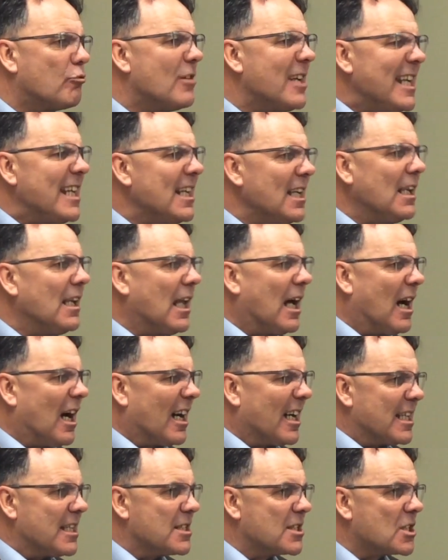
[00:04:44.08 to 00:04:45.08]

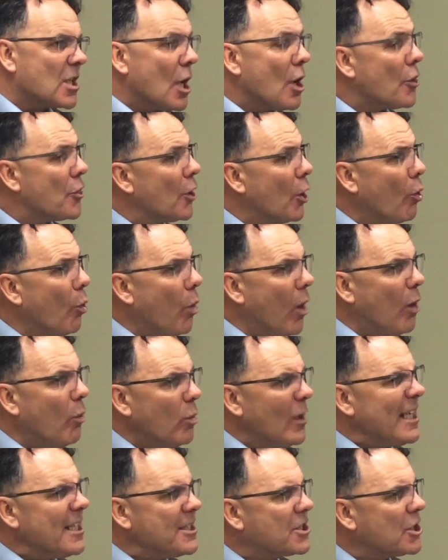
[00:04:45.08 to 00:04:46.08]
realize that what
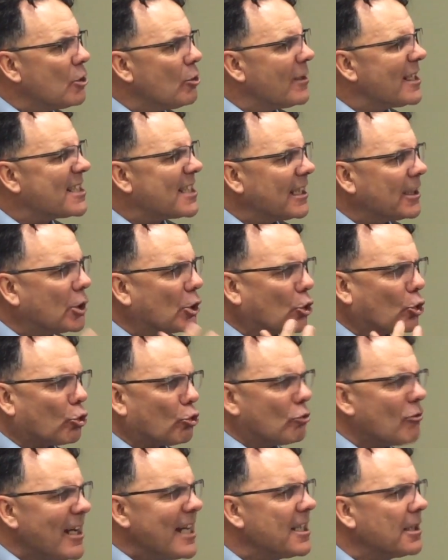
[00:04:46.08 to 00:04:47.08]
we do is
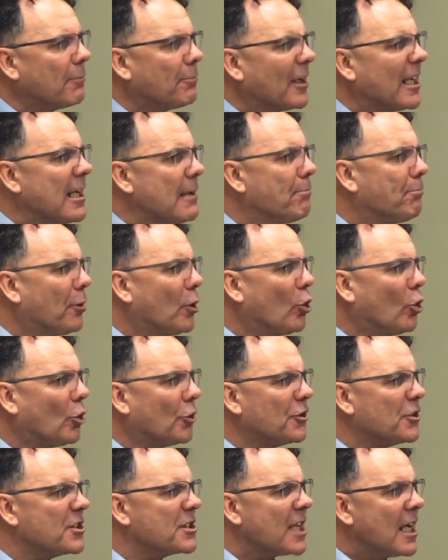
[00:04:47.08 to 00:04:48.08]
incredibly
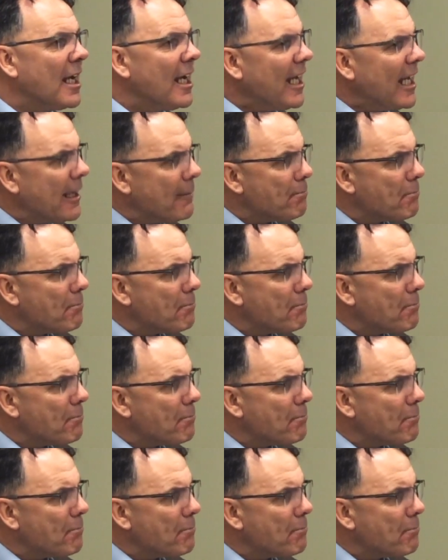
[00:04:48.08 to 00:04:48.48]
important. It